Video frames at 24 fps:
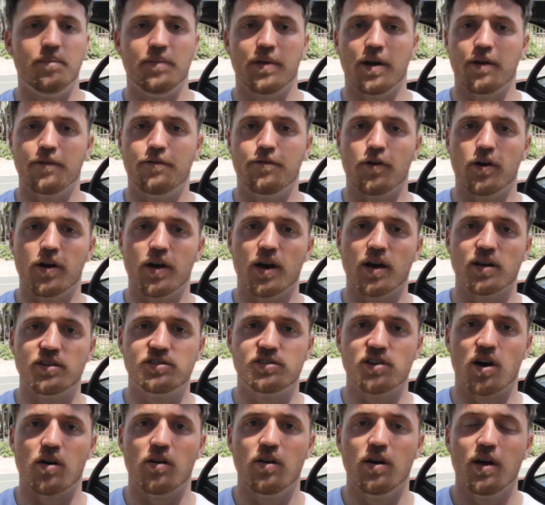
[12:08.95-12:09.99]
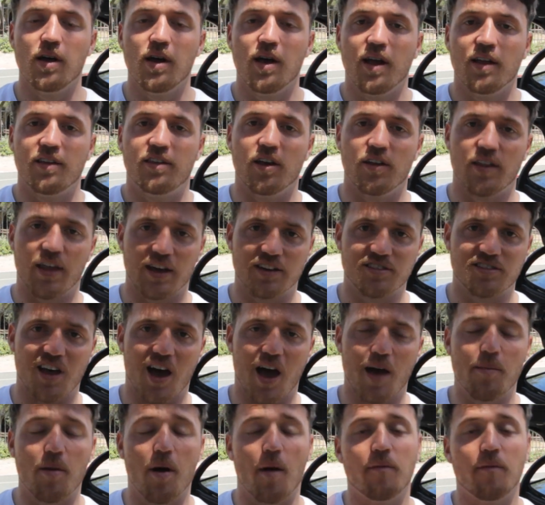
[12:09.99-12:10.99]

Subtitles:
Here for you. So until next time,